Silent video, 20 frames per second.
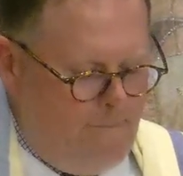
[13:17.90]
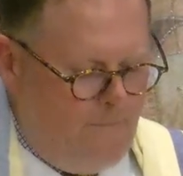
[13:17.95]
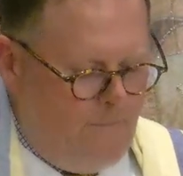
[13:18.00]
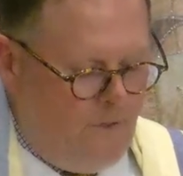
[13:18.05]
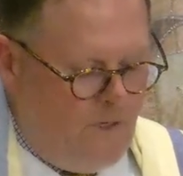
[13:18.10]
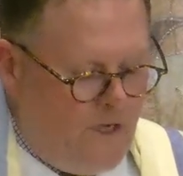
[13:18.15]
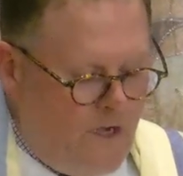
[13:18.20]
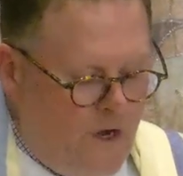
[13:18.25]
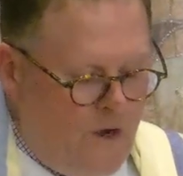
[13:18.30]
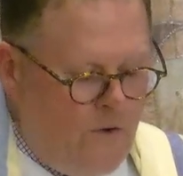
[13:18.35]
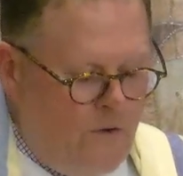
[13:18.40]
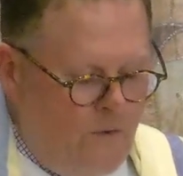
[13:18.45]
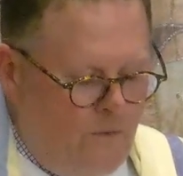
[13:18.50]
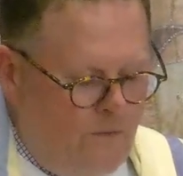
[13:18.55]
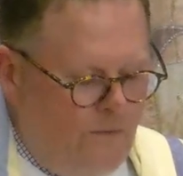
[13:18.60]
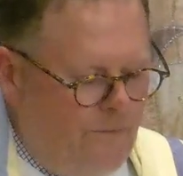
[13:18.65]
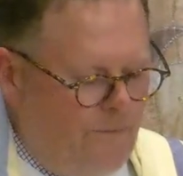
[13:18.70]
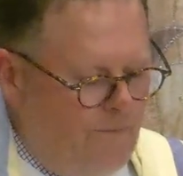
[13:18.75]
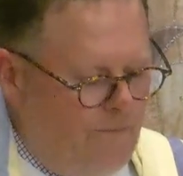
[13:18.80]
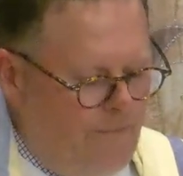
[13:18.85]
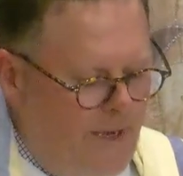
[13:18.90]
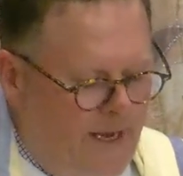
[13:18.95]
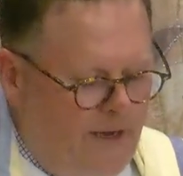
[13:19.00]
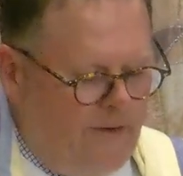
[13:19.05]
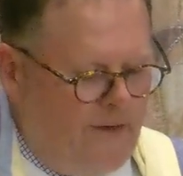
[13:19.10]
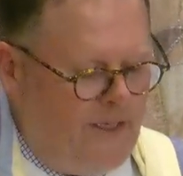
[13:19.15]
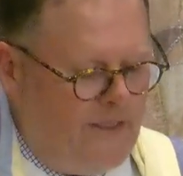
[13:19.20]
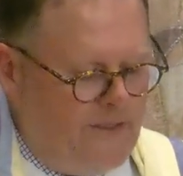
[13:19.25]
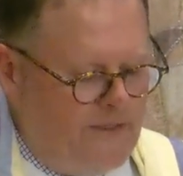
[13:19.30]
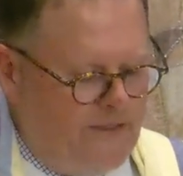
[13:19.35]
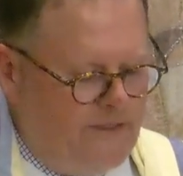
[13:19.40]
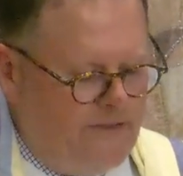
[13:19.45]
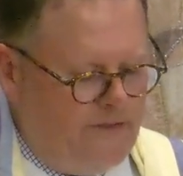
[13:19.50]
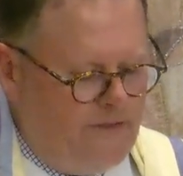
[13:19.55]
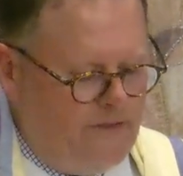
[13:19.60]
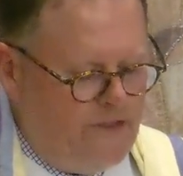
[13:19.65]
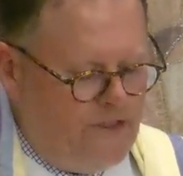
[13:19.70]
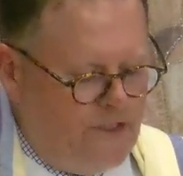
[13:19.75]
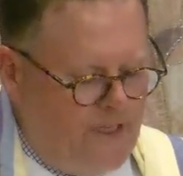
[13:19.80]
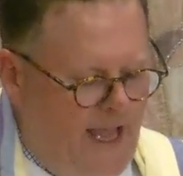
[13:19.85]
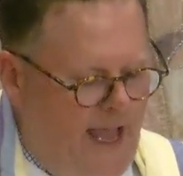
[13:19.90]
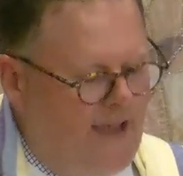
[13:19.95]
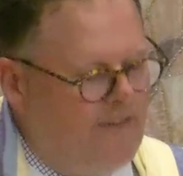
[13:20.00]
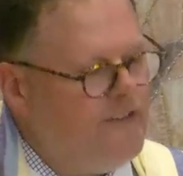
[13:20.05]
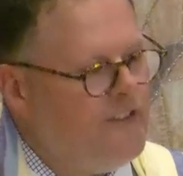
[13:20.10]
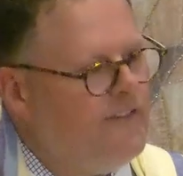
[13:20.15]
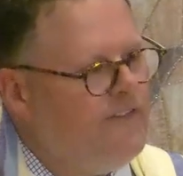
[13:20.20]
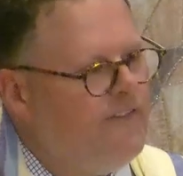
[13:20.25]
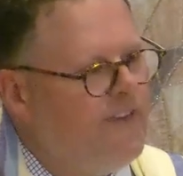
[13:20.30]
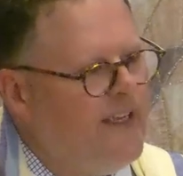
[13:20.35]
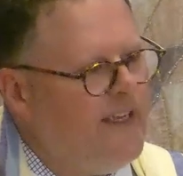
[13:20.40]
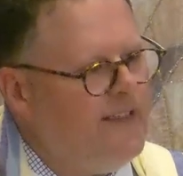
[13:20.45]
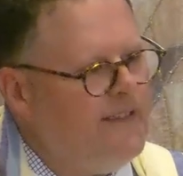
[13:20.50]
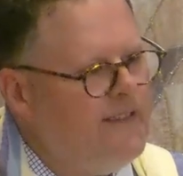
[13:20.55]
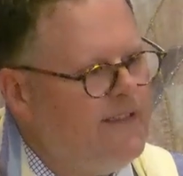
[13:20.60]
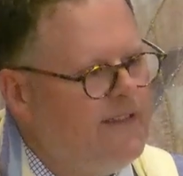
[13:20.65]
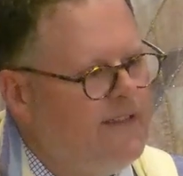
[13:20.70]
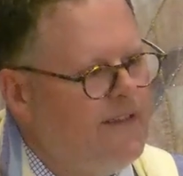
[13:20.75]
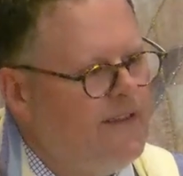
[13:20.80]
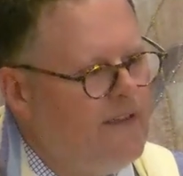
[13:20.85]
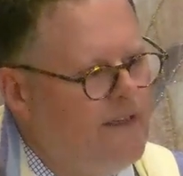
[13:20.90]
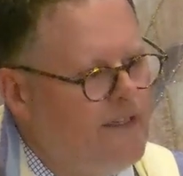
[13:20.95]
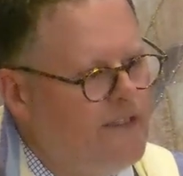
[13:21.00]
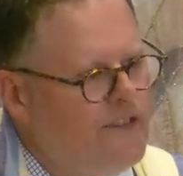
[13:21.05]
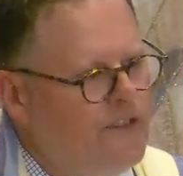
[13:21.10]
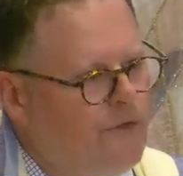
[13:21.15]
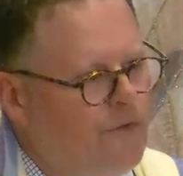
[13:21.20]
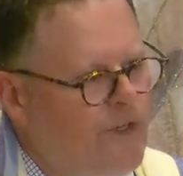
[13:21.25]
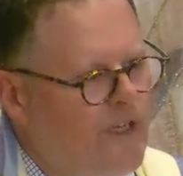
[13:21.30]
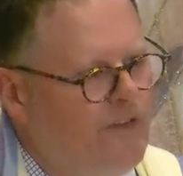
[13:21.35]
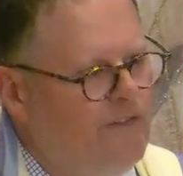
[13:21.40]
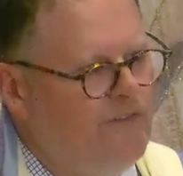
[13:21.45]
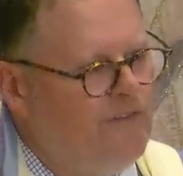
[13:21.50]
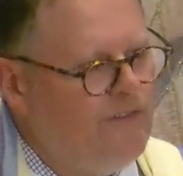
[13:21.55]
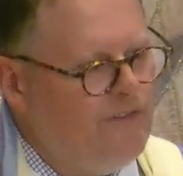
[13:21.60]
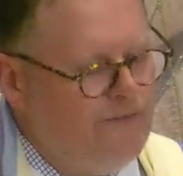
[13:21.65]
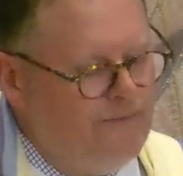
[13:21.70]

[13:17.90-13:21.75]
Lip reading: No parent should have to face this grief.